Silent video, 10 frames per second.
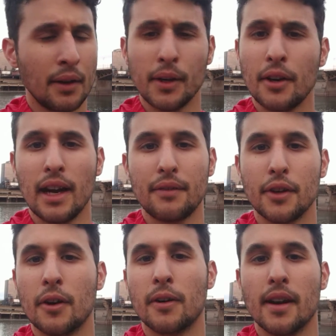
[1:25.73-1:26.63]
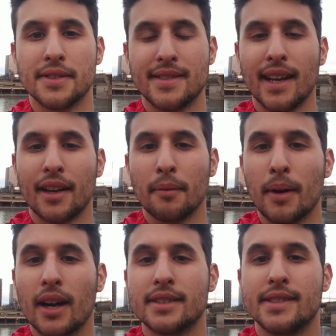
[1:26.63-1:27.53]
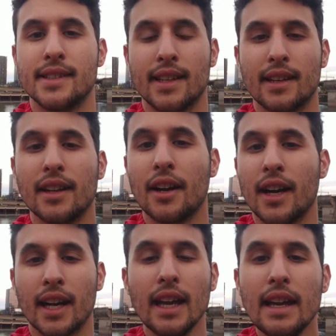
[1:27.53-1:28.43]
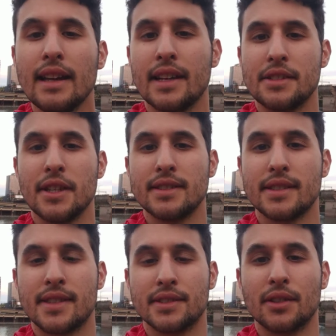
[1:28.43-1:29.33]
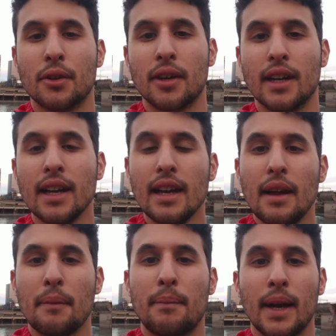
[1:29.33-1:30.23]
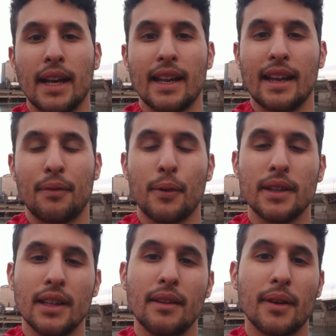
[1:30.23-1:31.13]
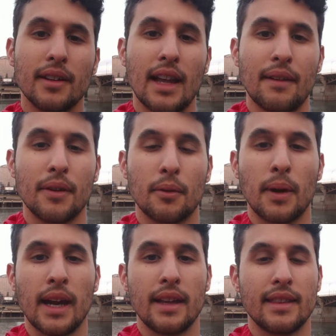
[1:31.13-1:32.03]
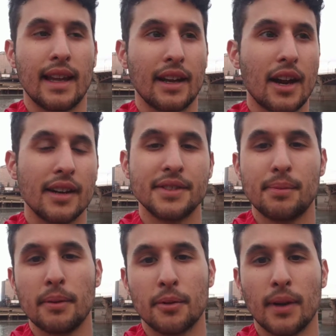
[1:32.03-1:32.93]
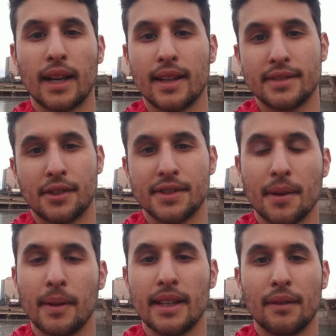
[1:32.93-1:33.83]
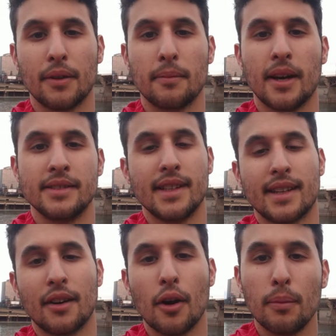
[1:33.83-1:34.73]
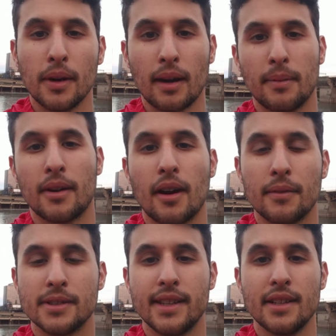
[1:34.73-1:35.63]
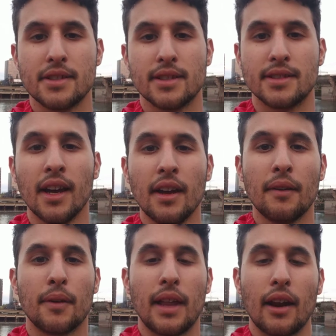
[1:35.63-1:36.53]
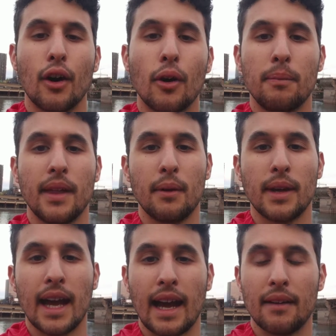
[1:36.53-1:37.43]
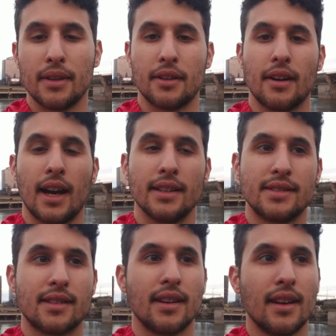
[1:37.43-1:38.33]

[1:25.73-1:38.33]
And we don't have to go around standing on boxes and declaring that Jesus is Lord, but if we live our life in a way that causes people to recognize there's something different about us, that can open up conversations for that hope that we have in Christ.